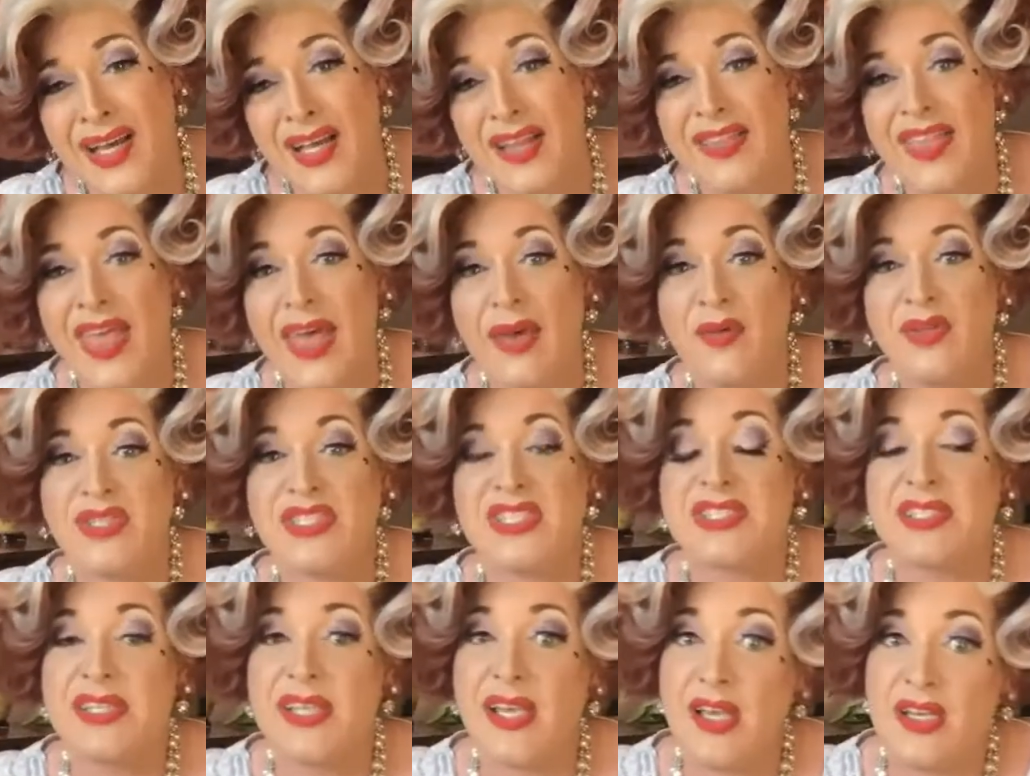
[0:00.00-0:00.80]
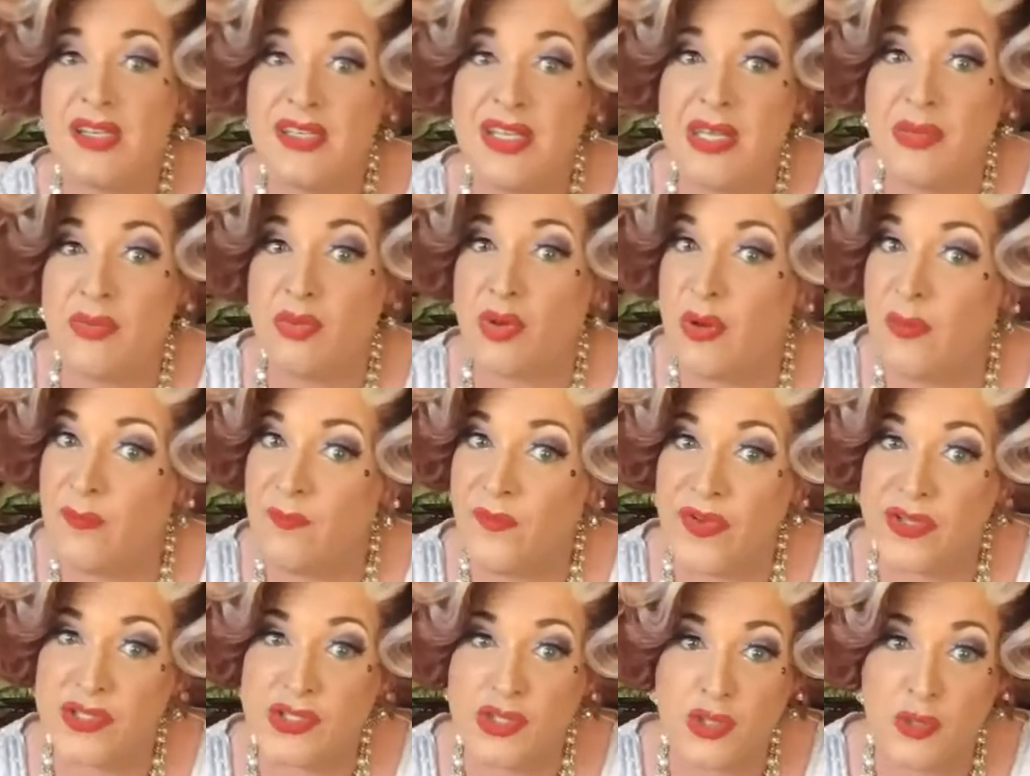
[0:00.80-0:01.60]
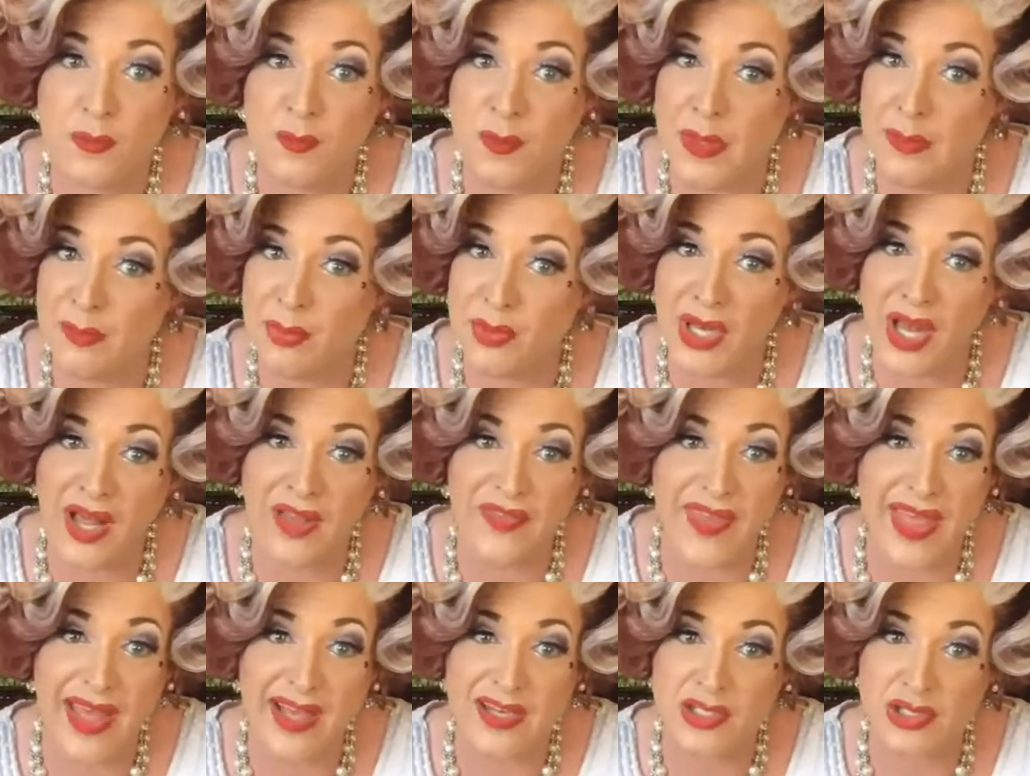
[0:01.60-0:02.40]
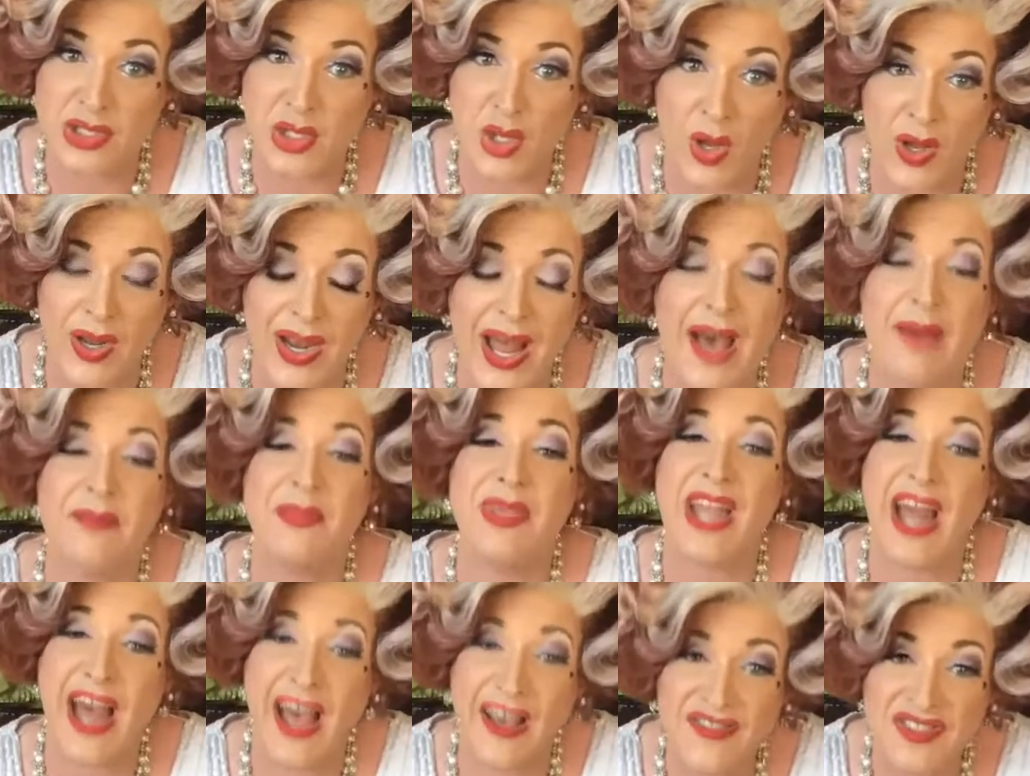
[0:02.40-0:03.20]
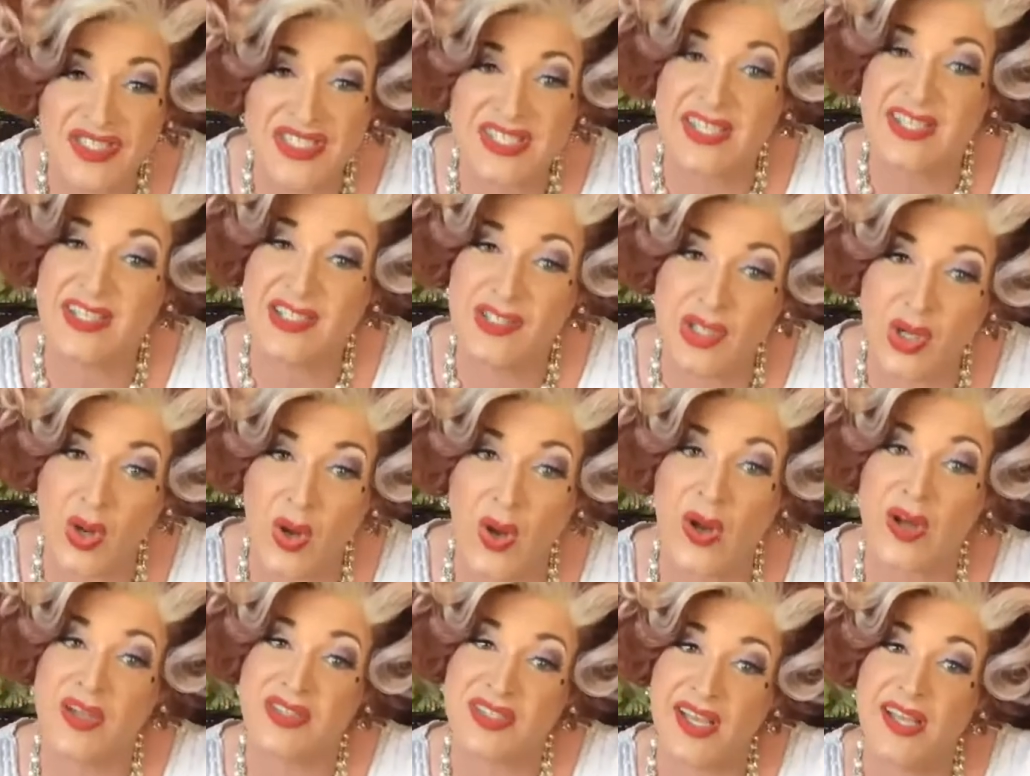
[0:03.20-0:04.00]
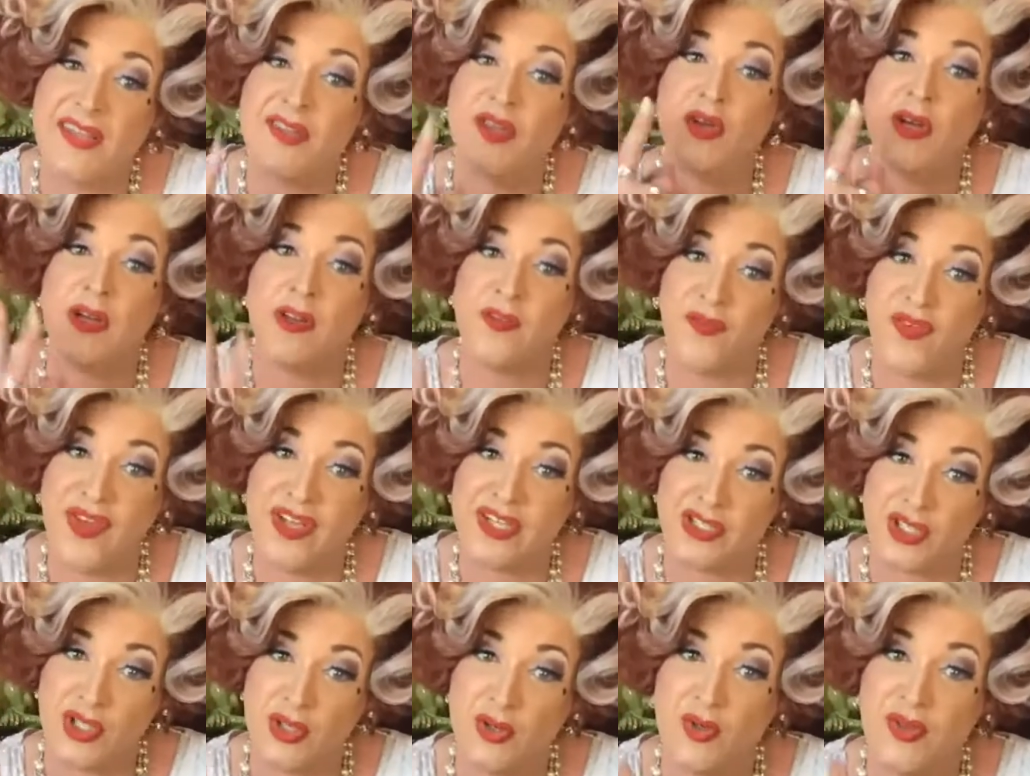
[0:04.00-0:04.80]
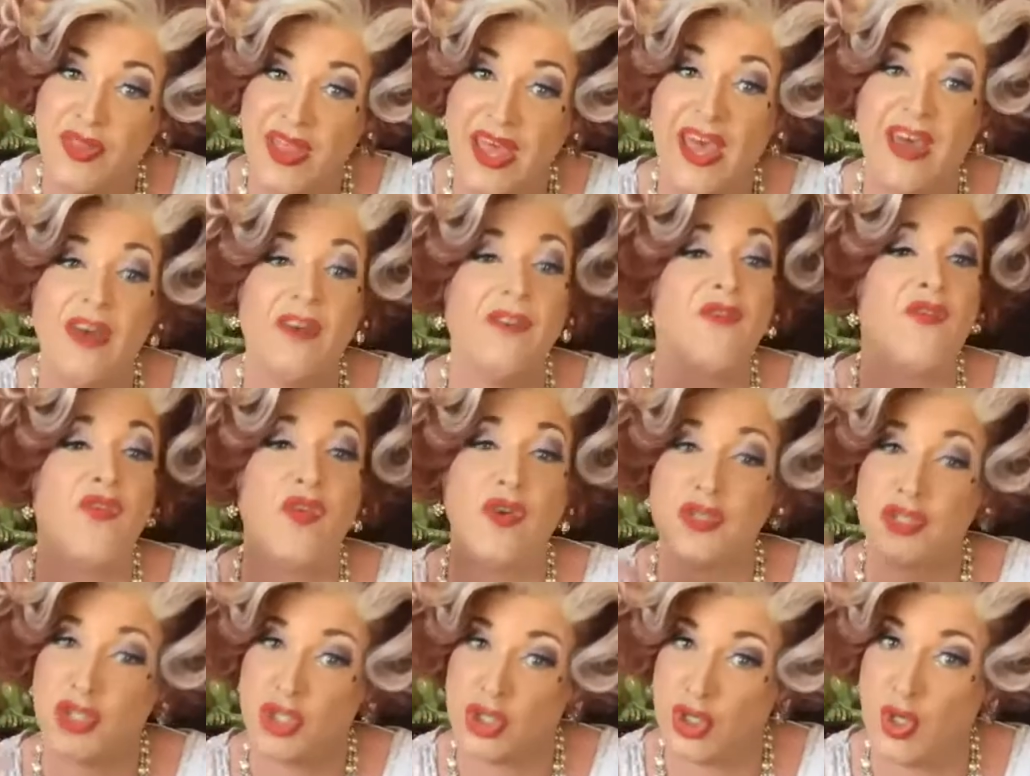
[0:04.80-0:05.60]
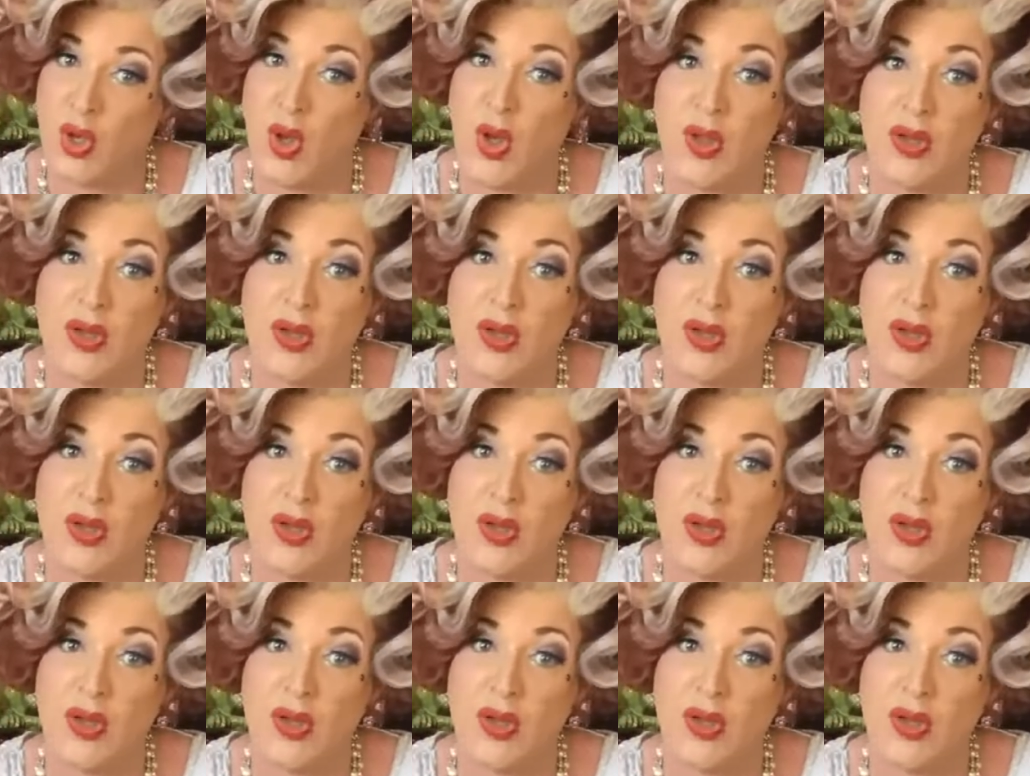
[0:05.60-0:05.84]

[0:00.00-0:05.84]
There was certainly room for 2 people on that door. I mean, I've seen doors and you could fit 2 there for sure.